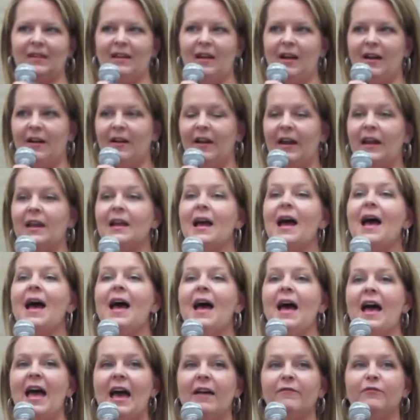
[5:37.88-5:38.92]
All right?
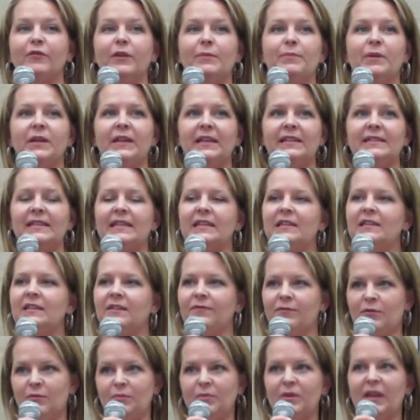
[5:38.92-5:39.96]
Everybody's in a
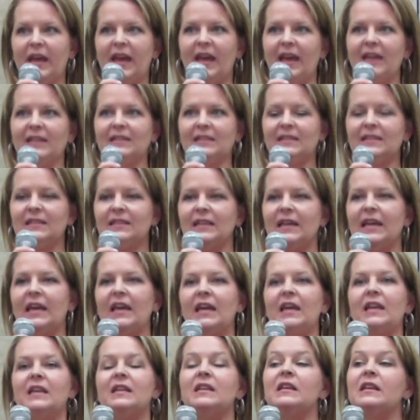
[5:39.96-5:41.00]
different place
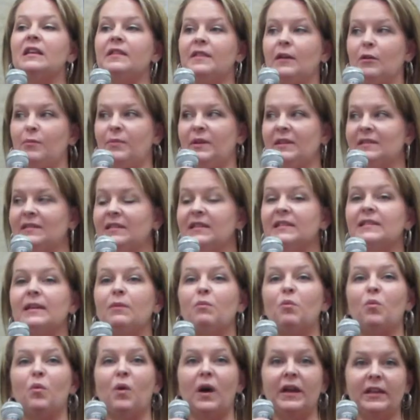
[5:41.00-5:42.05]
in their business
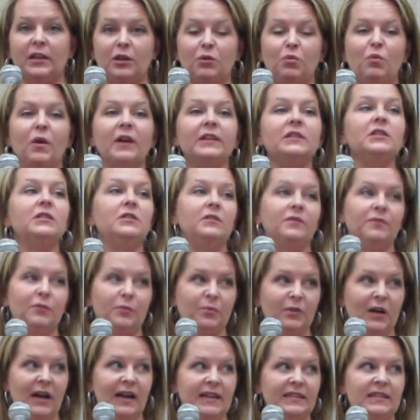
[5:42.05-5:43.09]
and what you want to do for
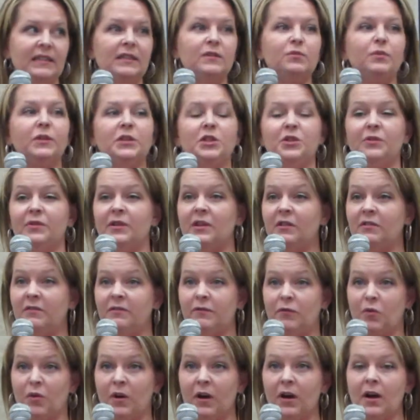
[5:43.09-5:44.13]
prizes, what you can
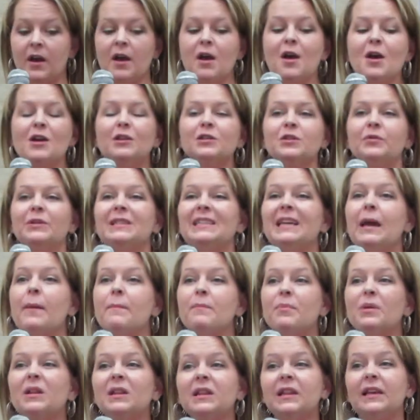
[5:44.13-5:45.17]
afford, so it's
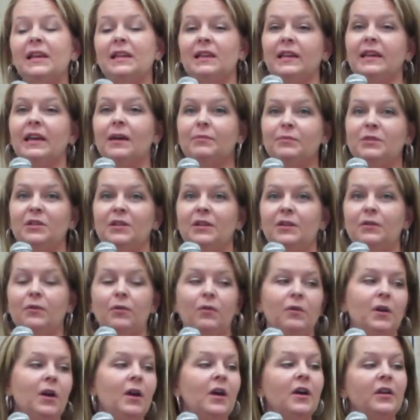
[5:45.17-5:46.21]
completely up to
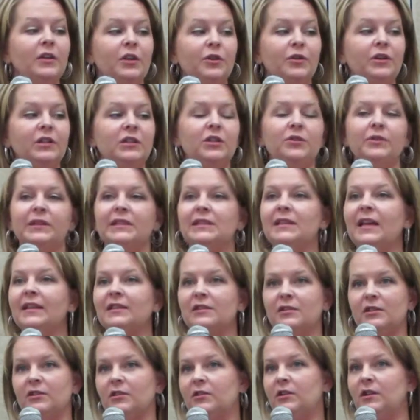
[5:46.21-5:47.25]
you. You could do a cent
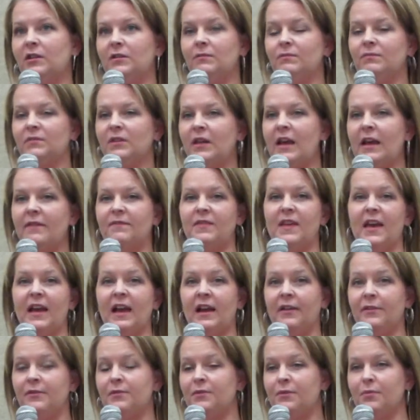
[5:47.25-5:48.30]
circle. If they
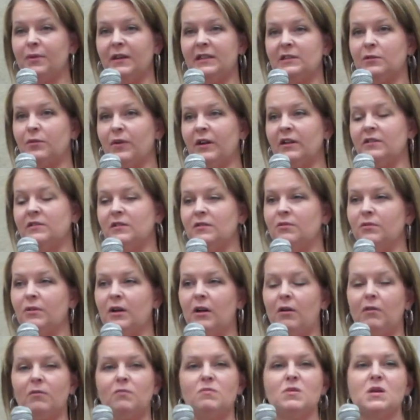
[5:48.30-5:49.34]
got 3 squares in a
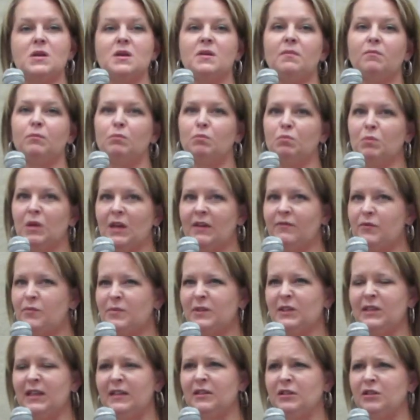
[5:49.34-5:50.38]
row, give them a
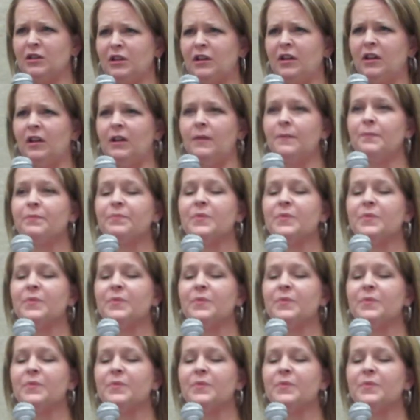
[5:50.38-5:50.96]
cent circle.